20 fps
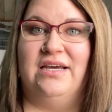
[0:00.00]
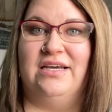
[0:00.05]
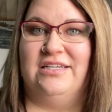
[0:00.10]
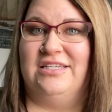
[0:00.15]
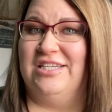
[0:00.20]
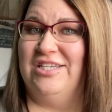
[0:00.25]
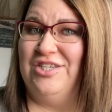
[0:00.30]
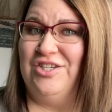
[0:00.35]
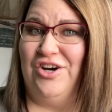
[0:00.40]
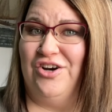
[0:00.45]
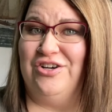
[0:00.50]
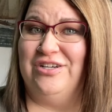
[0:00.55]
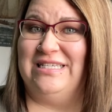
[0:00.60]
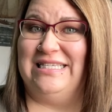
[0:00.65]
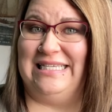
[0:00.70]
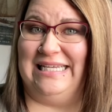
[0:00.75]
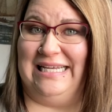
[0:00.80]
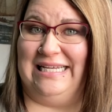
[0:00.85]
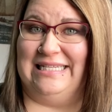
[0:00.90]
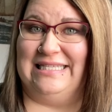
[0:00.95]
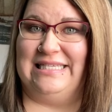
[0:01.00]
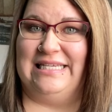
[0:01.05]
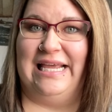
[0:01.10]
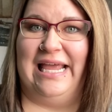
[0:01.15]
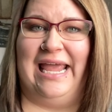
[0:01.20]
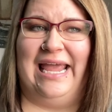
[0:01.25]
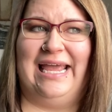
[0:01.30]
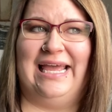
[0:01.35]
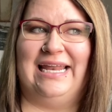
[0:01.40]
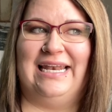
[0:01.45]
to start seeds,
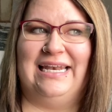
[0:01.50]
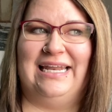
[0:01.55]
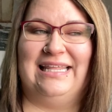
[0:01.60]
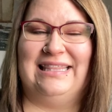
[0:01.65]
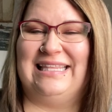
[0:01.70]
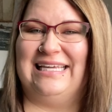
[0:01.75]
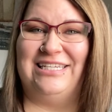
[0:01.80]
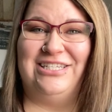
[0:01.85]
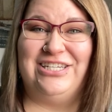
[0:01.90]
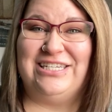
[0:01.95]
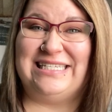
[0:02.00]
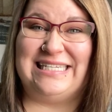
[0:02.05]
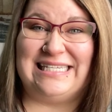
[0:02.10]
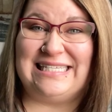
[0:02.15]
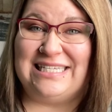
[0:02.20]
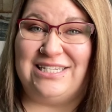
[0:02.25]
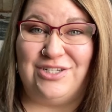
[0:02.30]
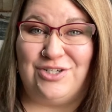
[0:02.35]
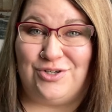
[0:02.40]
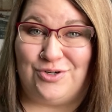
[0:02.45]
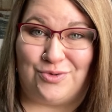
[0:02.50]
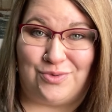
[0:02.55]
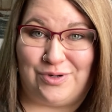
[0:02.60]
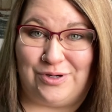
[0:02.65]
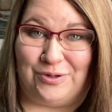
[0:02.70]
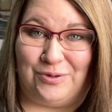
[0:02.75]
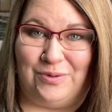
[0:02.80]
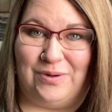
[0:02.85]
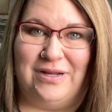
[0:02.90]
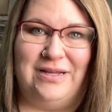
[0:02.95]
and that just isn't
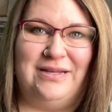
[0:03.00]
true.